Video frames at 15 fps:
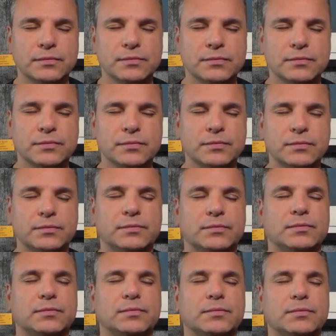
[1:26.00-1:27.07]

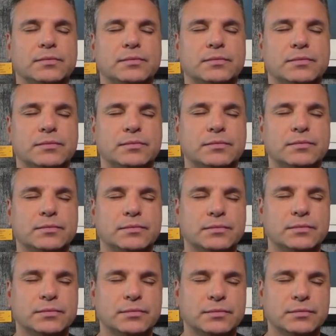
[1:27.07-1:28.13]

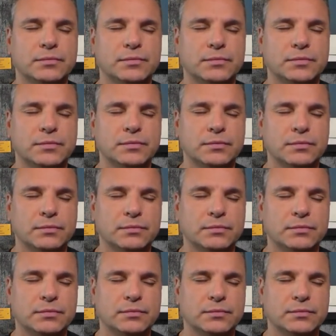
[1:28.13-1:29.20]

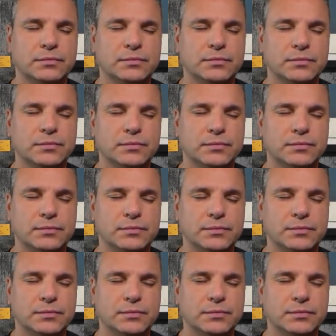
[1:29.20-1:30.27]

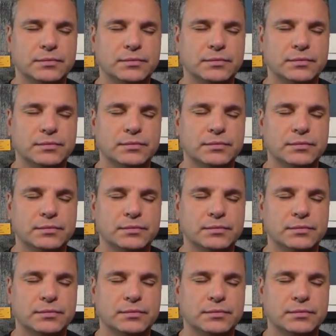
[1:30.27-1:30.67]
[no speech]